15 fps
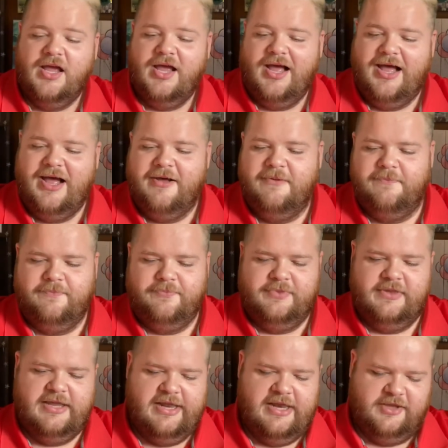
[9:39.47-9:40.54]
Um,
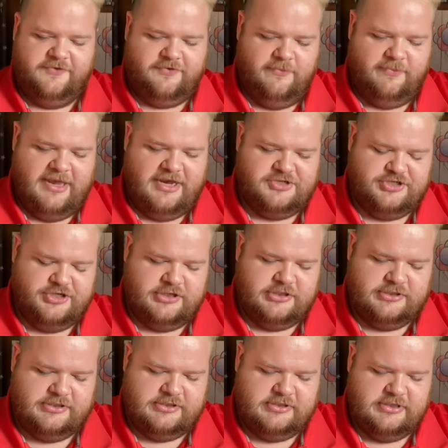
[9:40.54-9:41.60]
it is from last year's,